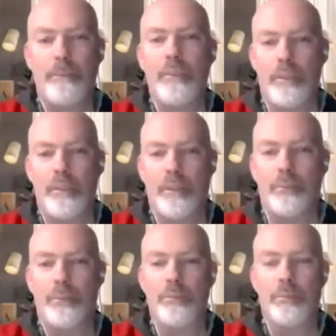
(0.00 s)

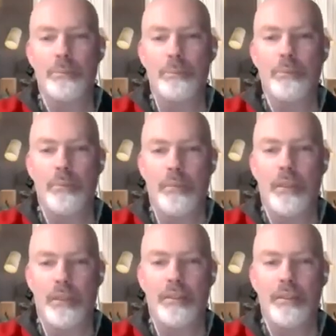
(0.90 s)

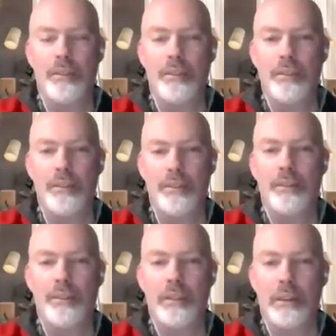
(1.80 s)

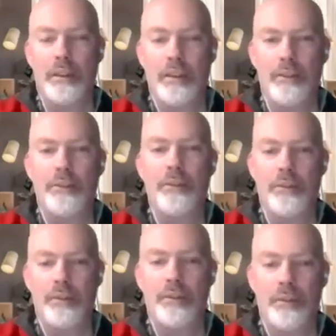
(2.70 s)

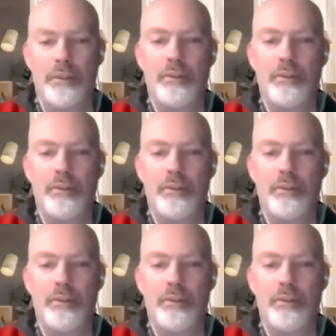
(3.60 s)
(not speaking)